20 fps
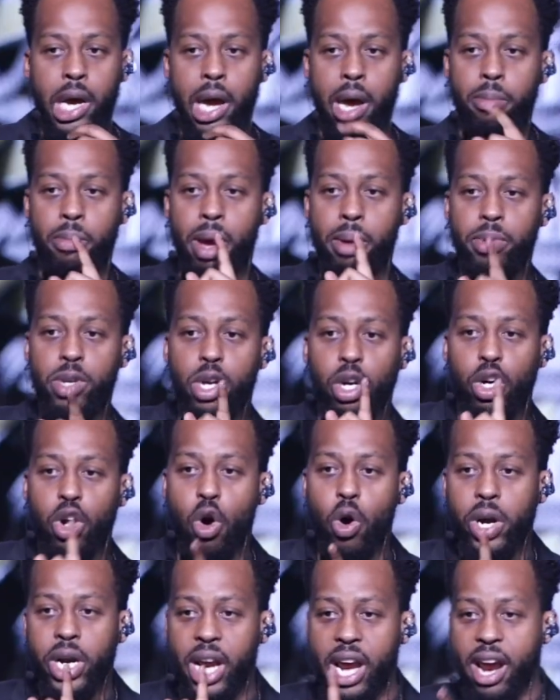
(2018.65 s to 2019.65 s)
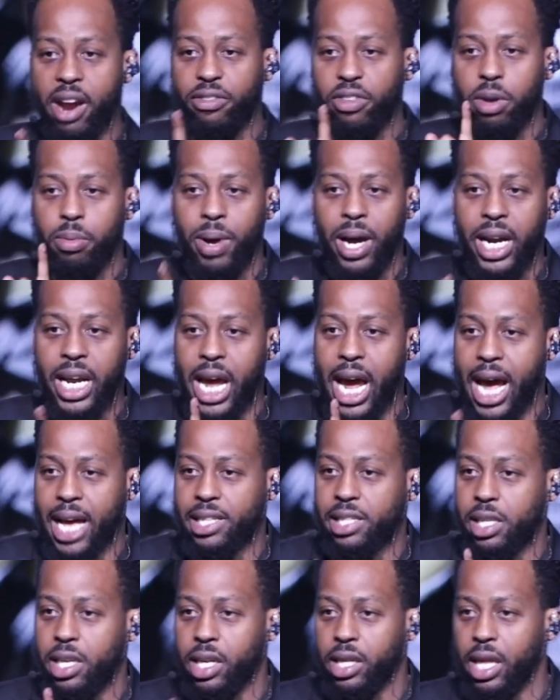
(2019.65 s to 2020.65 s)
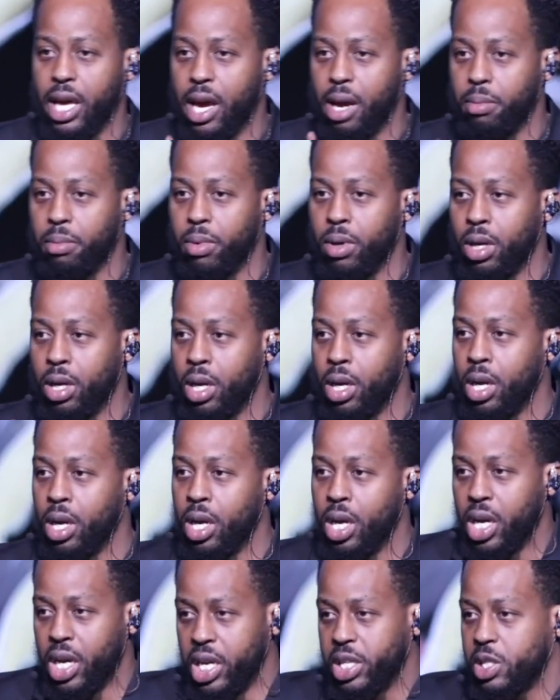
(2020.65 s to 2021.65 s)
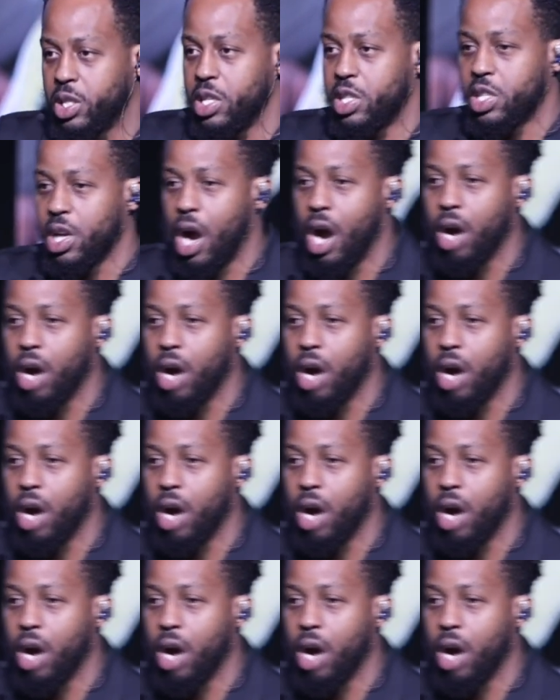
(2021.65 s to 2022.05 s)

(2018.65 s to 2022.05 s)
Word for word: And maybe you're going to everybody asking them, Is this